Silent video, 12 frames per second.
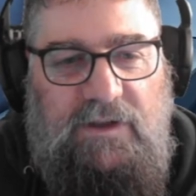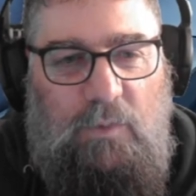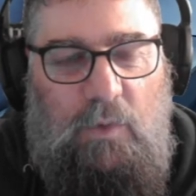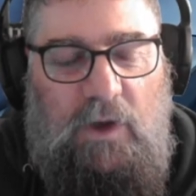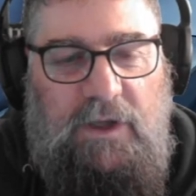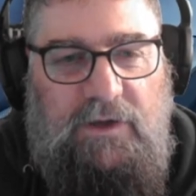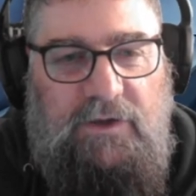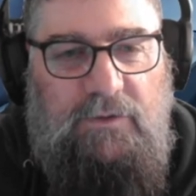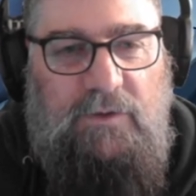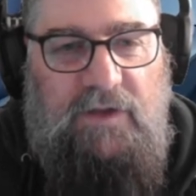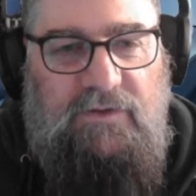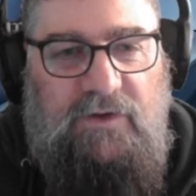the white
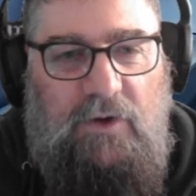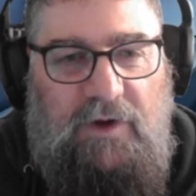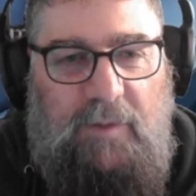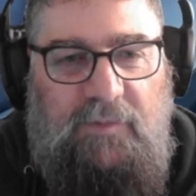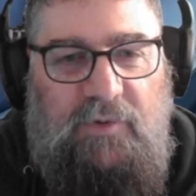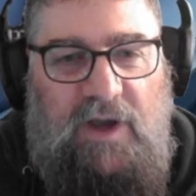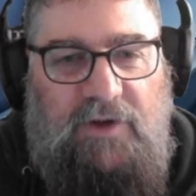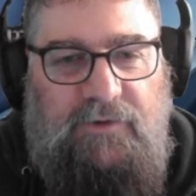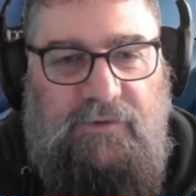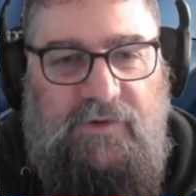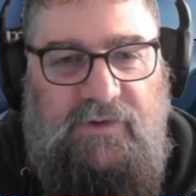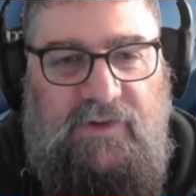needle, has gone up to
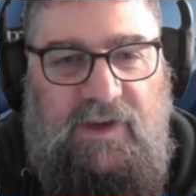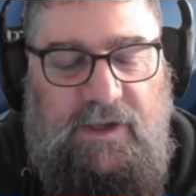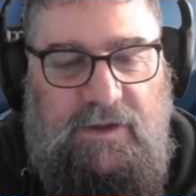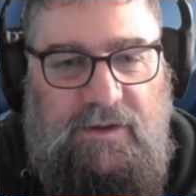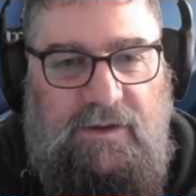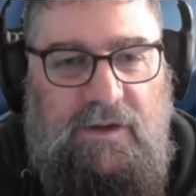110.